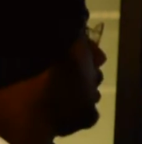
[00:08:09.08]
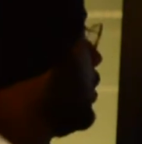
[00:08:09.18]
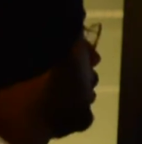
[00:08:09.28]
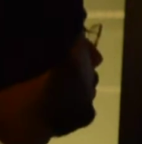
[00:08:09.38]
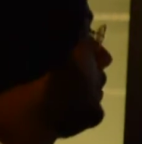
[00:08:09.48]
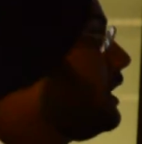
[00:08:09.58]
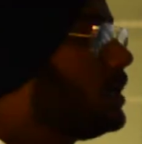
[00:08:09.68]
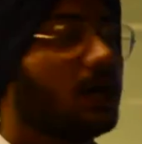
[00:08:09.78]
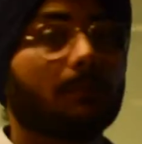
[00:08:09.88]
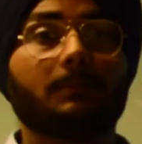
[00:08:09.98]

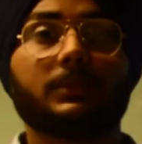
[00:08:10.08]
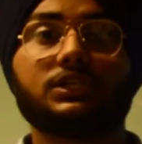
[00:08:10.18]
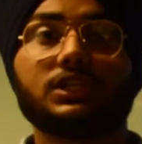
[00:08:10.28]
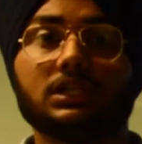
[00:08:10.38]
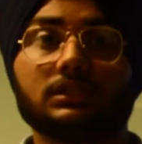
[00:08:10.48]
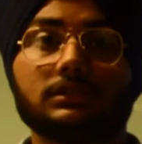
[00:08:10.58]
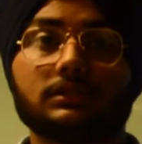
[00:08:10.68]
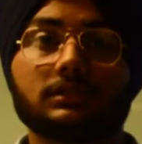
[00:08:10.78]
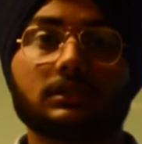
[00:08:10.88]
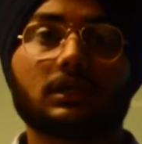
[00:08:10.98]
Opening up
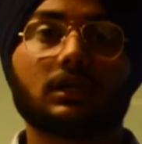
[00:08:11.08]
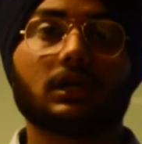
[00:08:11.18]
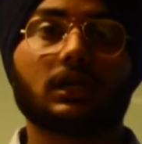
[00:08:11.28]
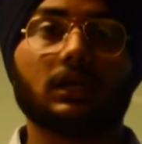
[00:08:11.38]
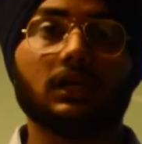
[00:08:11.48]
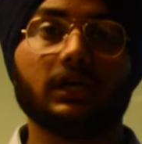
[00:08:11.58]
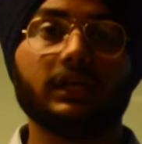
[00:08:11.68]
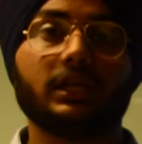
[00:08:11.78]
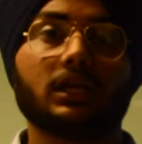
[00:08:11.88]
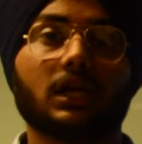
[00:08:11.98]
machines
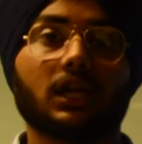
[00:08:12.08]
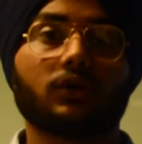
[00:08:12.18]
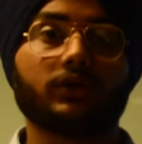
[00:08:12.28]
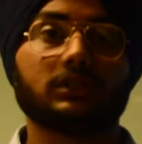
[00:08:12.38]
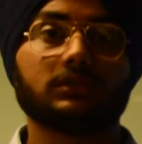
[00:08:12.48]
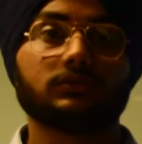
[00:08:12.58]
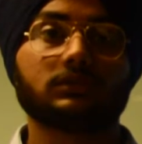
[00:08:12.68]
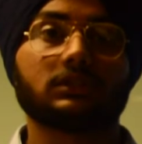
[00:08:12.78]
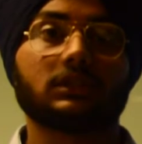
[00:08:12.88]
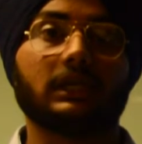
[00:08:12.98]
learning
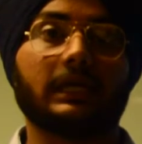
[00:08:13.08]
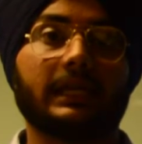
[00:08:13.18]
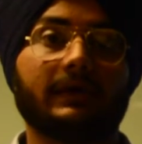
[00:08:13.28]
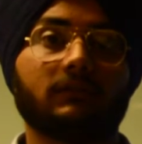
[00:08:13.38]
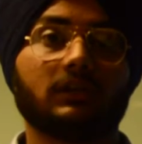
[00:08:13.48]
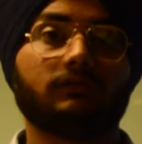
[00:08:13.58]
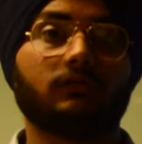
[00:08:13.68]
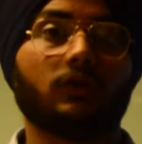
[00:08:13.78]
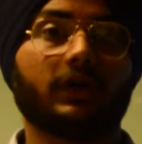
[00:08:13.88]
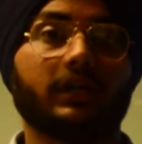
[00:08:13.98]
algorithms developed
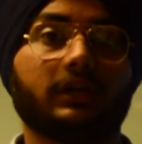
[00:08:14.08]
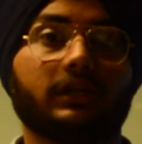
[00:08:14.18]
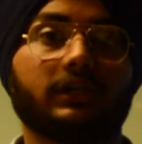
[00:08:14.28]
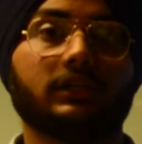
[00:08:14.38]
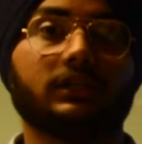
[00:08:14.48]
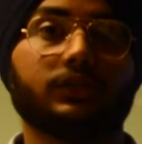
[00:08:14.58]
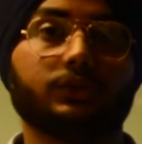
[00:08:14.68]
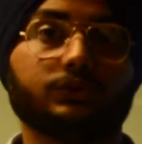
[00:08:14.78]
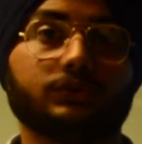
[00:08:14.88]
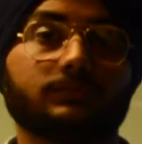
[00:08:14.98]
for internal
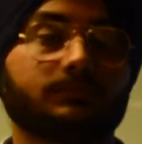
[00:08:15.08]
use.